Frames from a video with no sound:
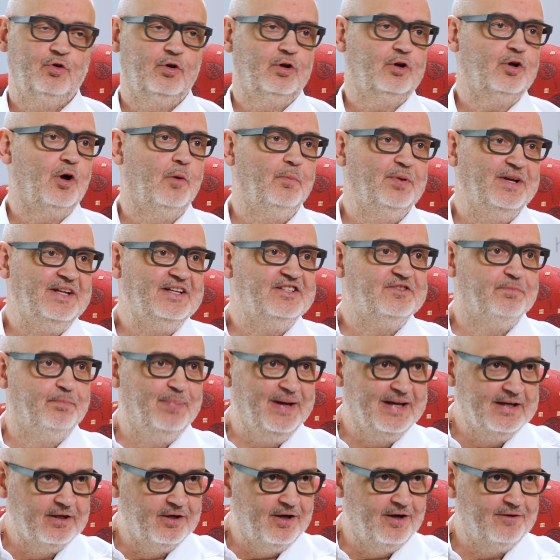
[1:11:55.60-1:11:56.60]
the company is
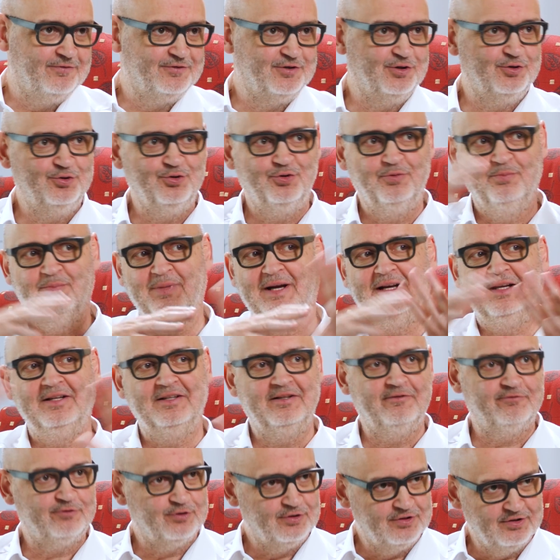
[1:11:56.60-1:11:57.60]
big enough to do many
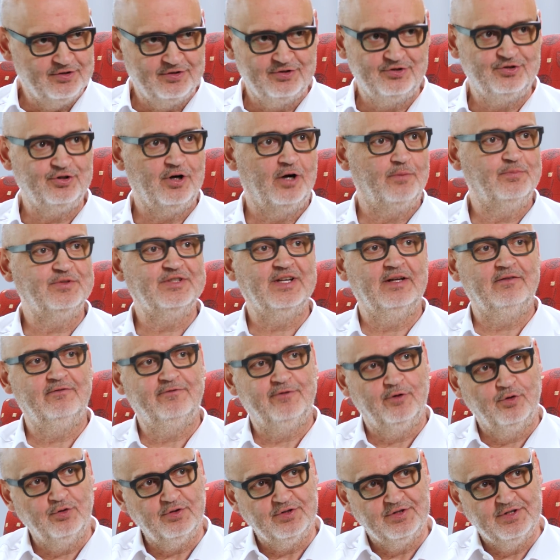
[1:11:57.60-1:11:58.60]
different jobs and
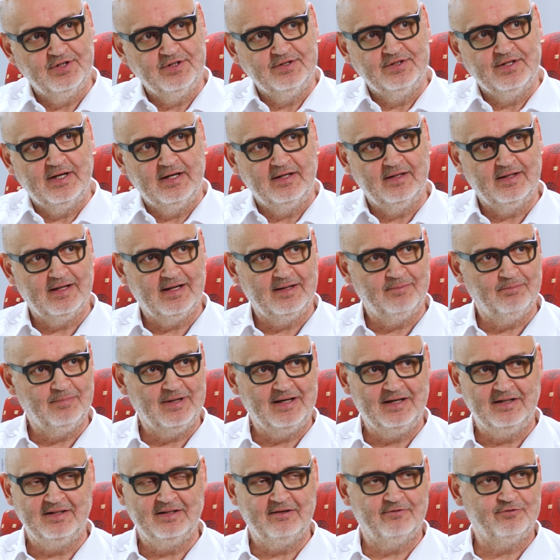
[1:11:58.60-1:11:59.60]
focuses and
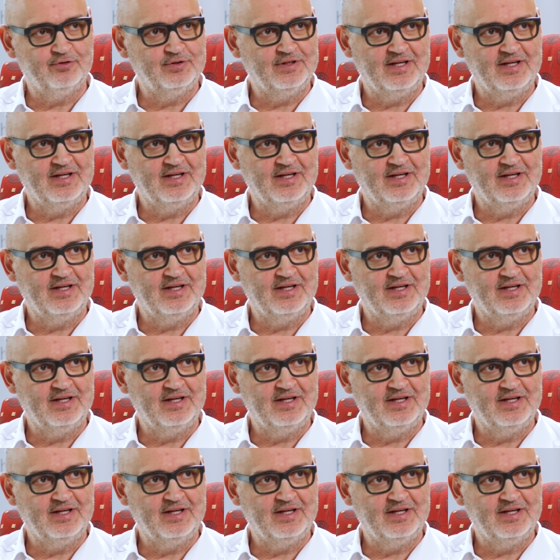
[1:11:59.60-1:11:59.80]
many different